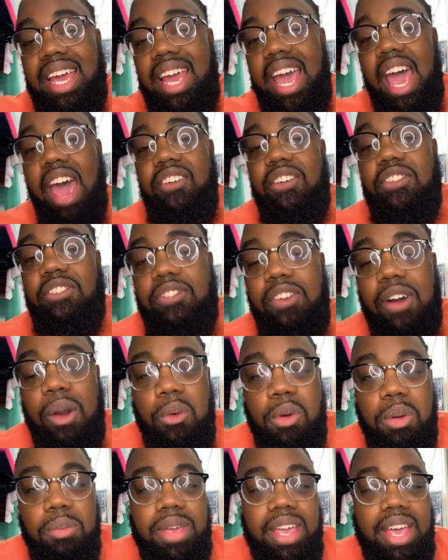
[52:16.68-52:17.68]
and having
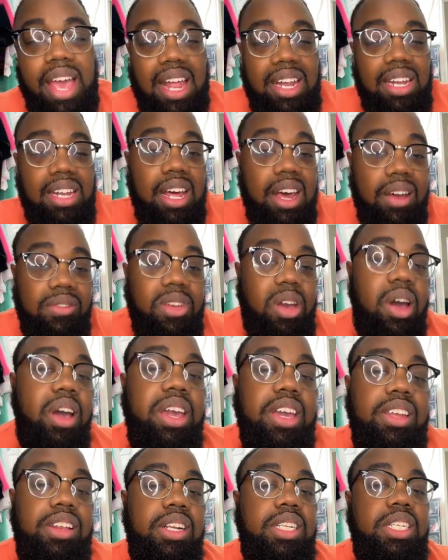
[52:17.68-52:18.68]
fun with me. I love
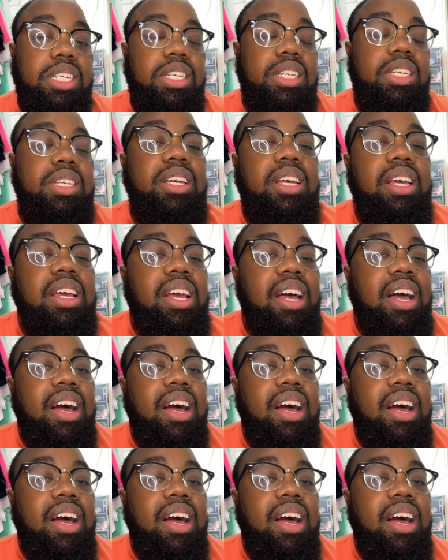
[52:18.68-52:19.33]
y'all energy.